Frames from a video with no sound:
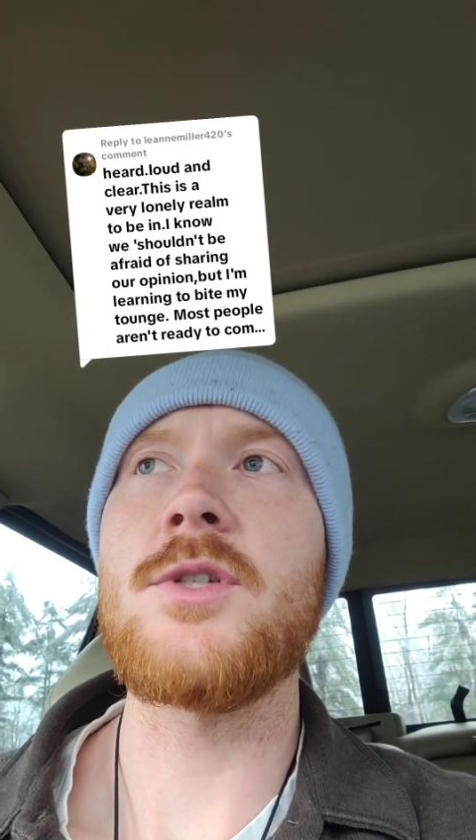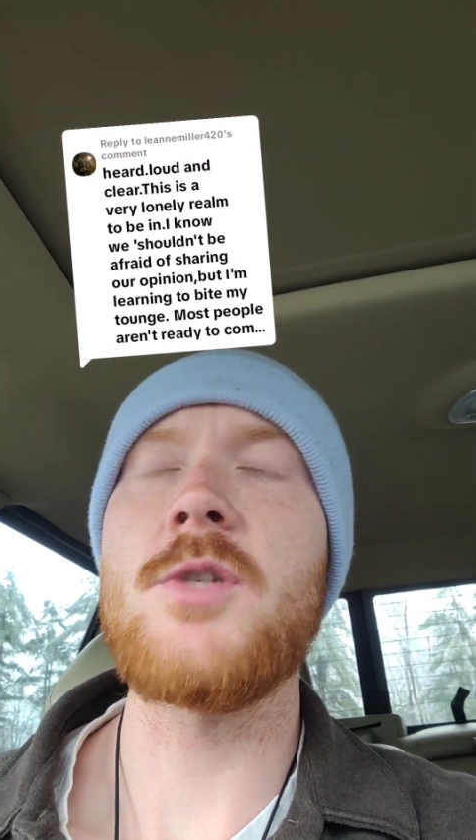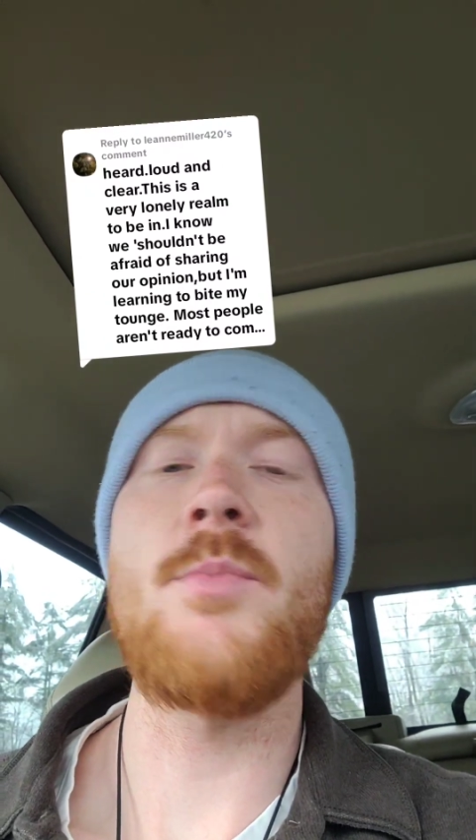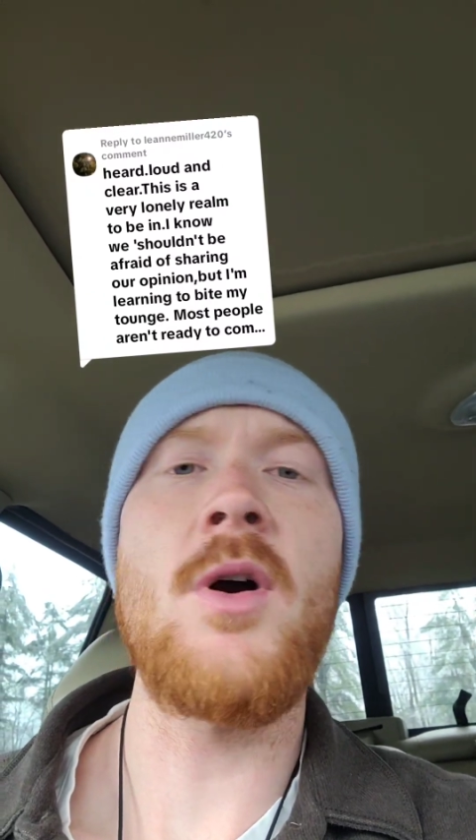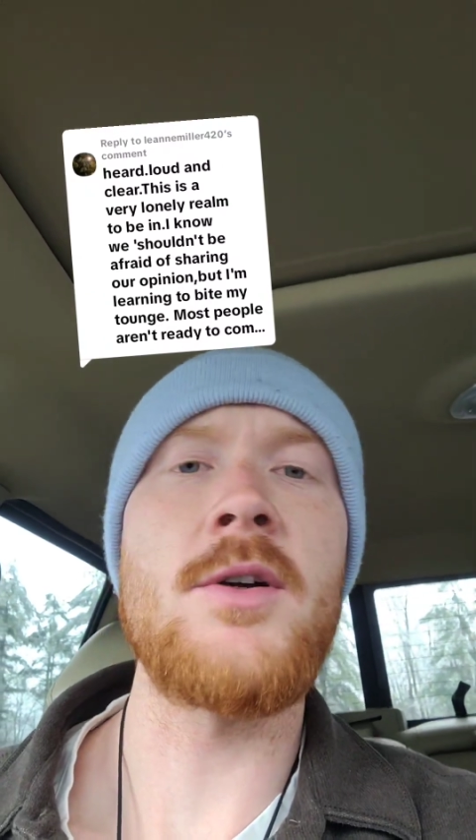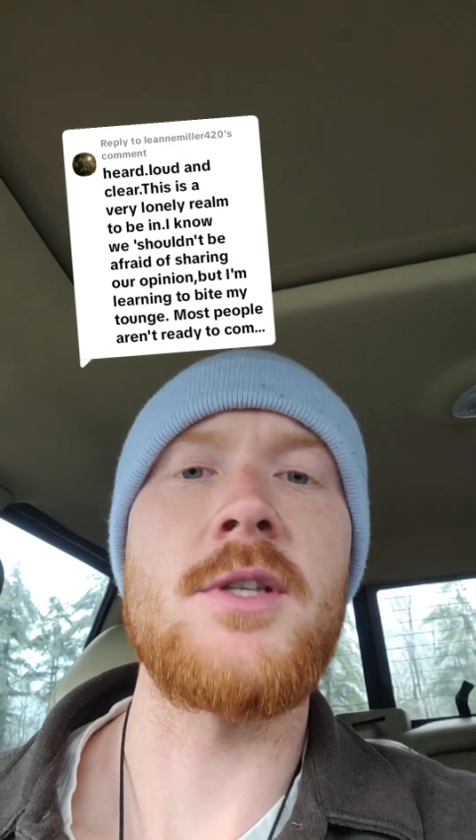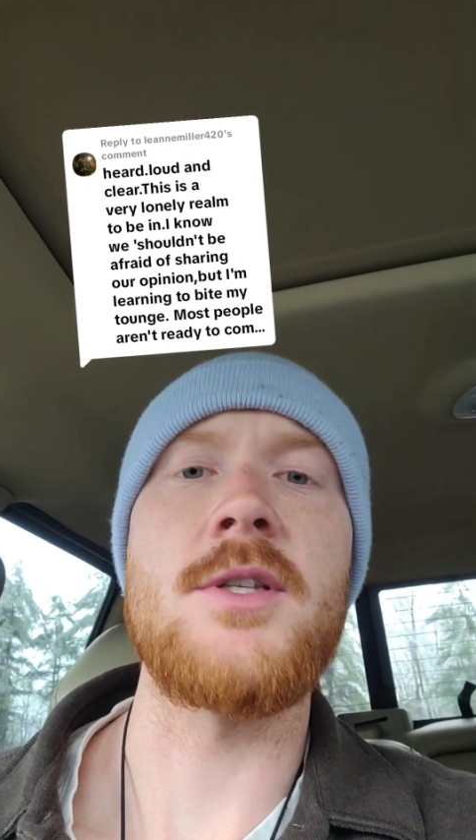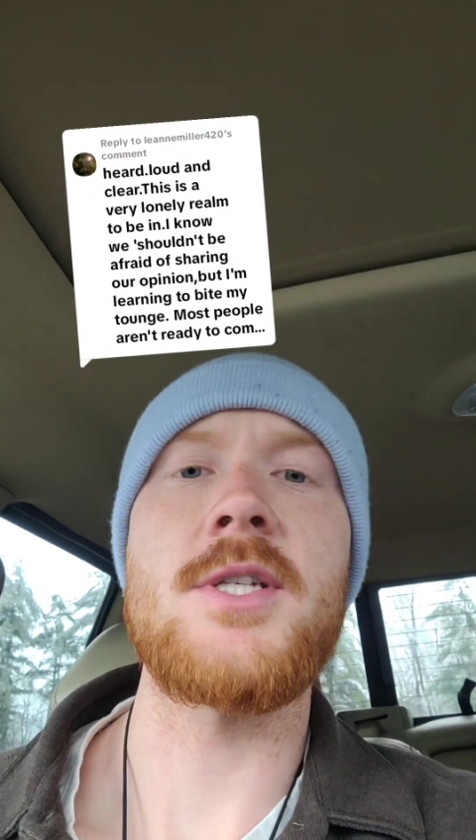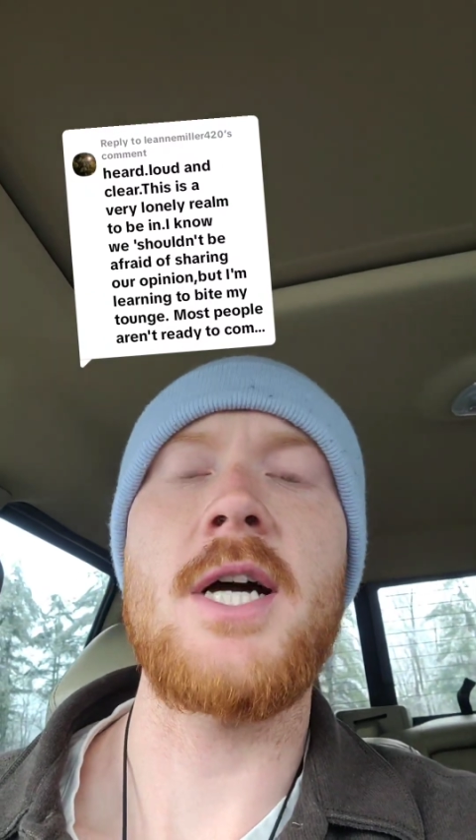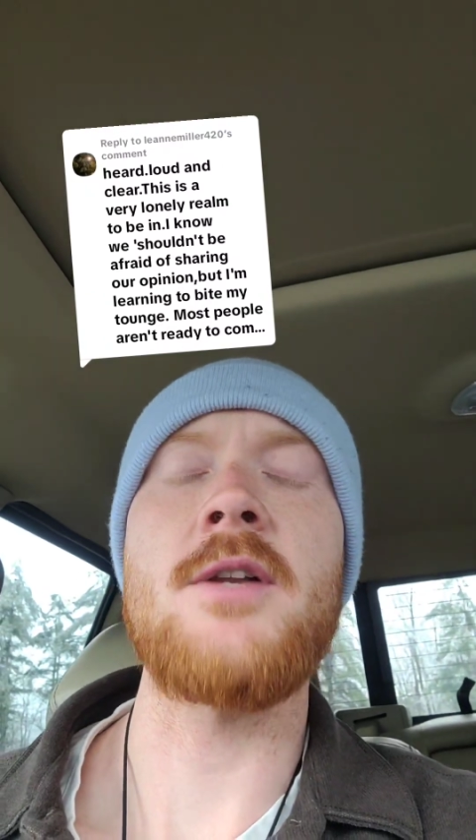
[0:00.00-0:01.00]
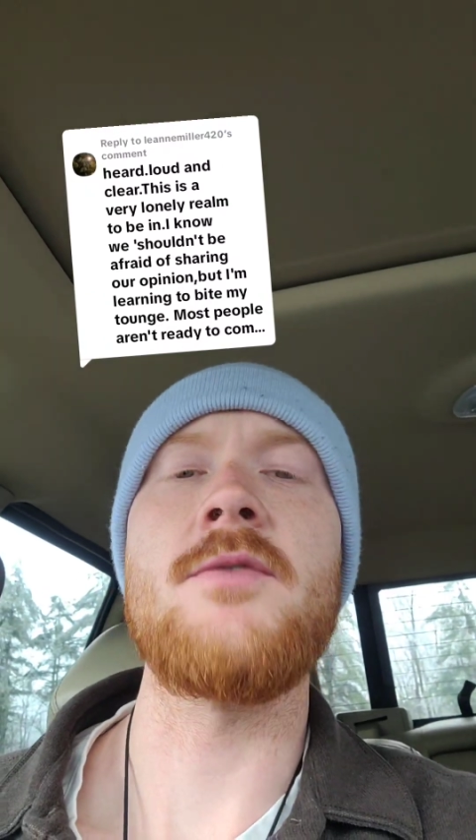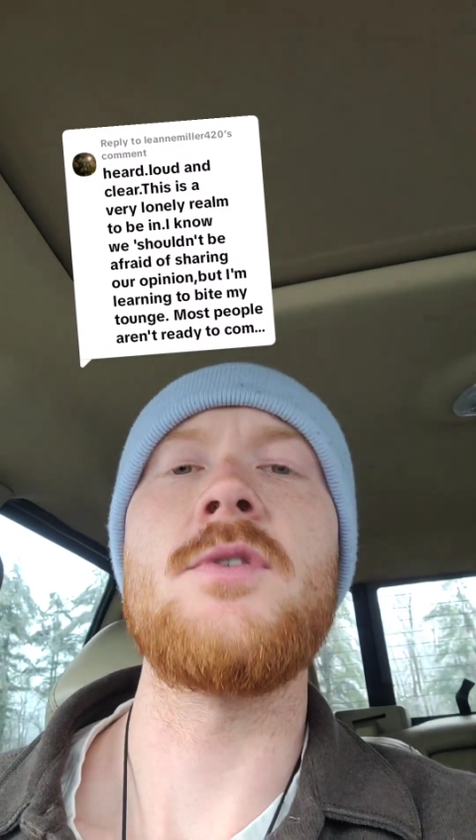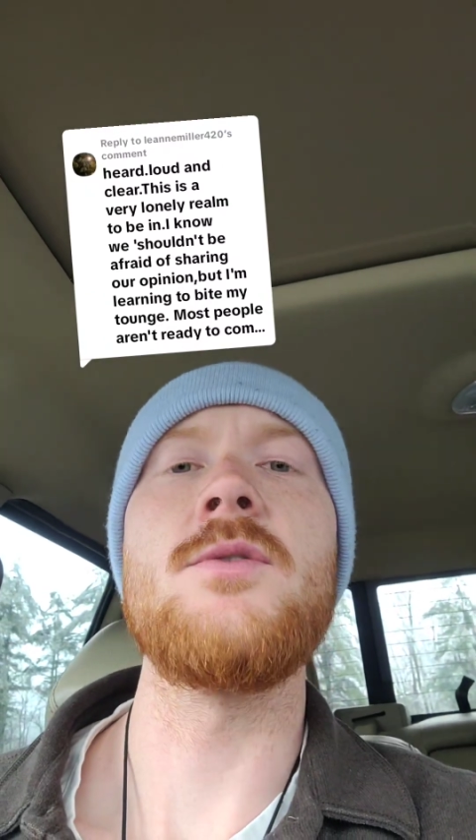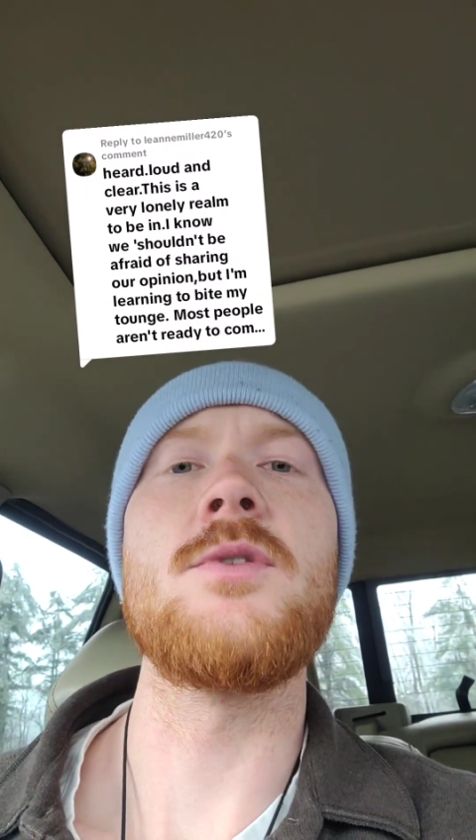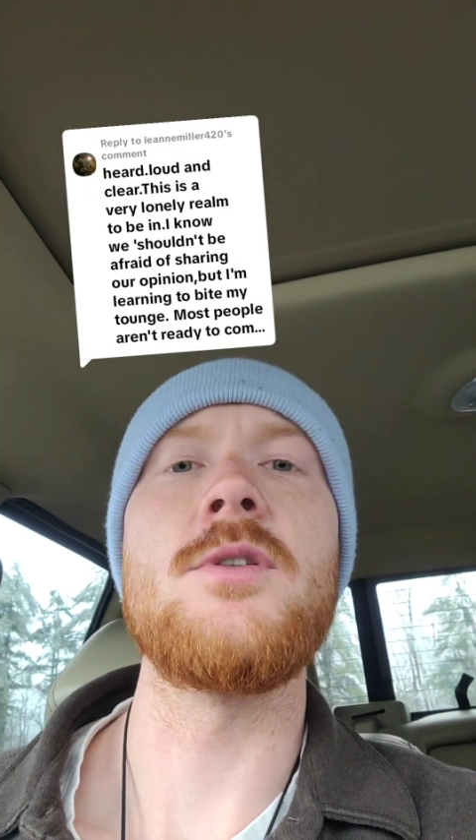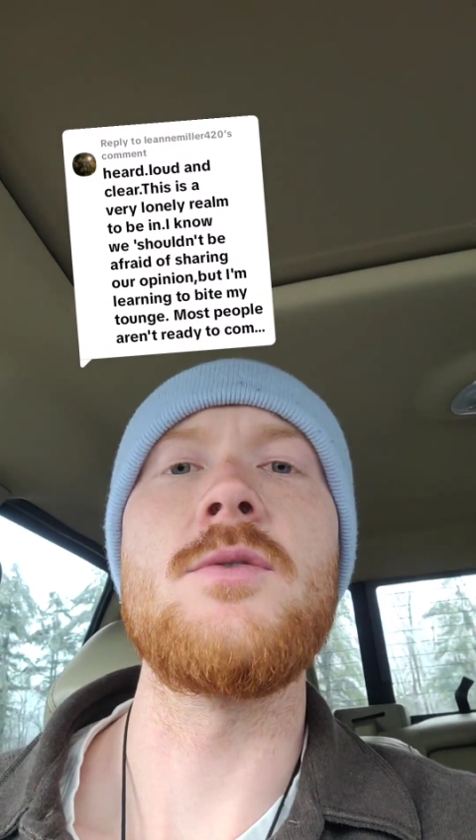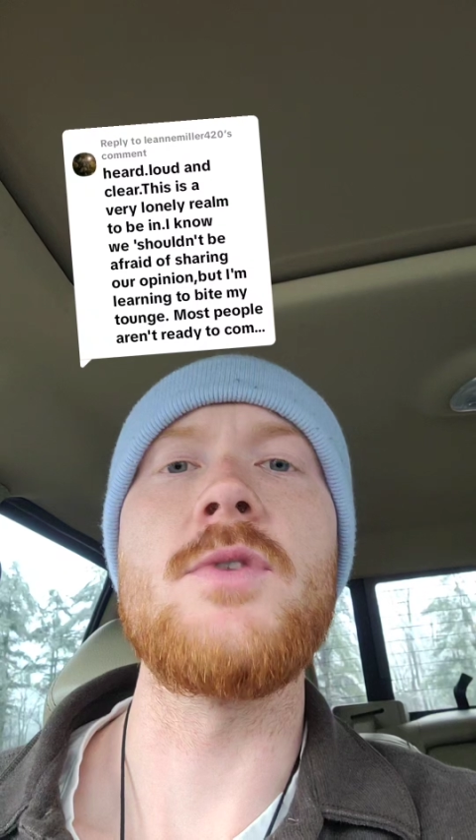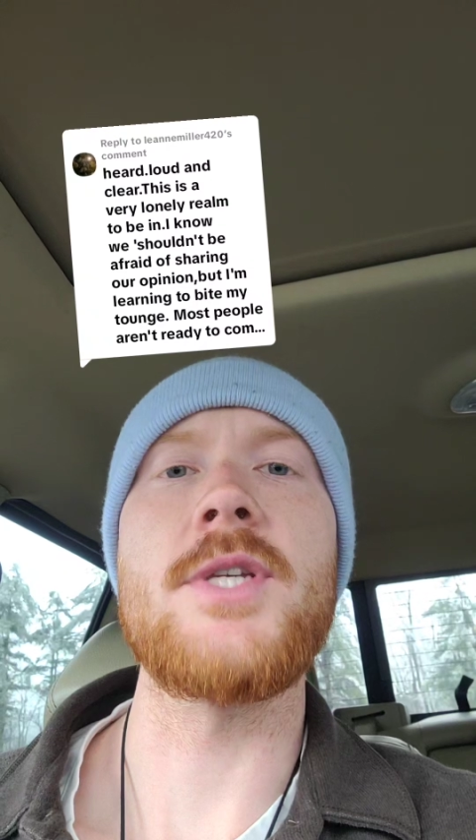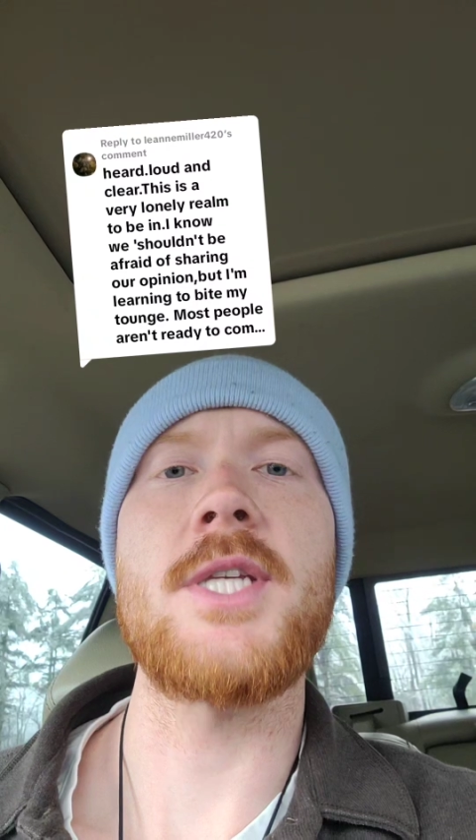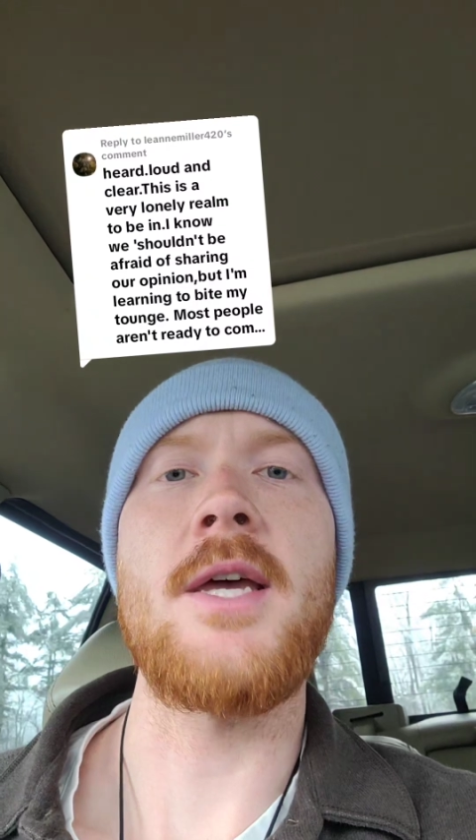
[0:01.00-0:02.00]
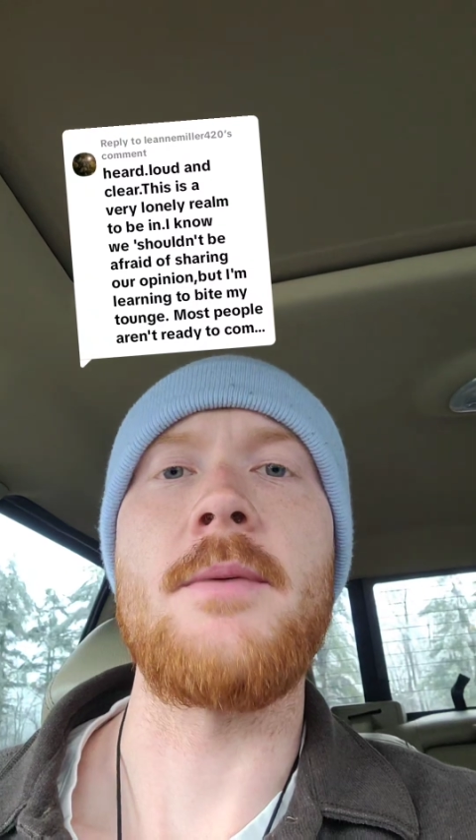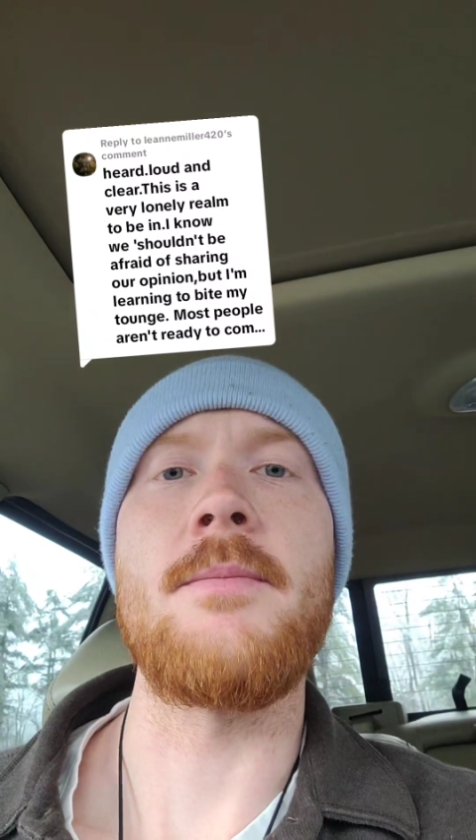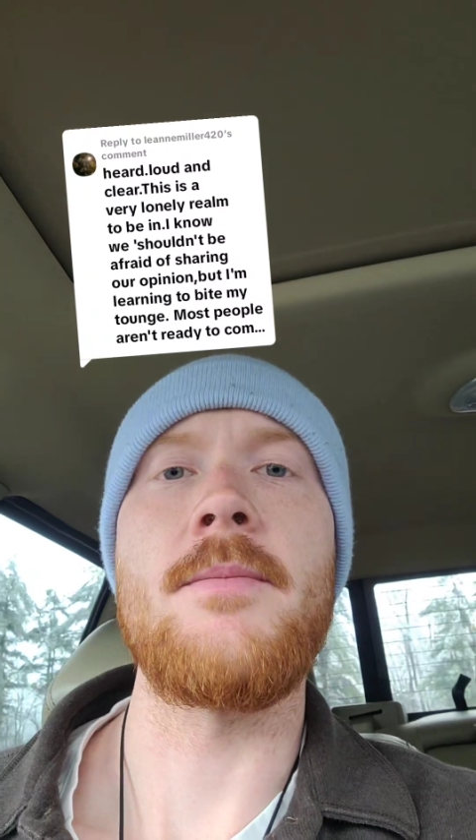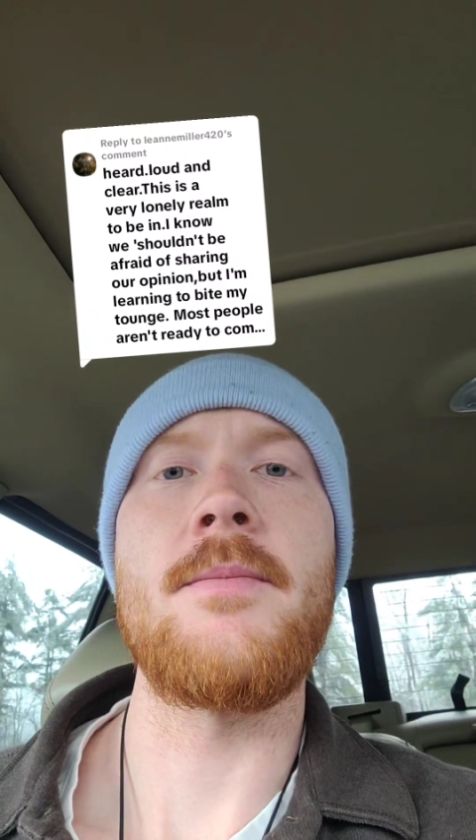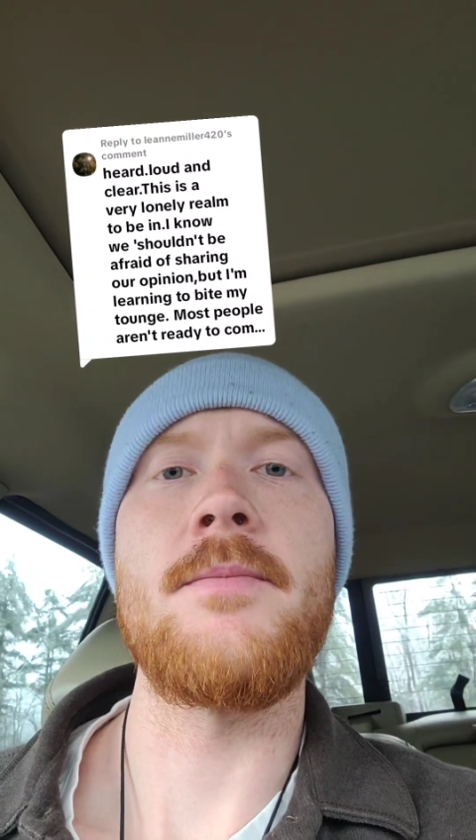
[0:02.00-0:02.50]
sparked inside of you to do the same.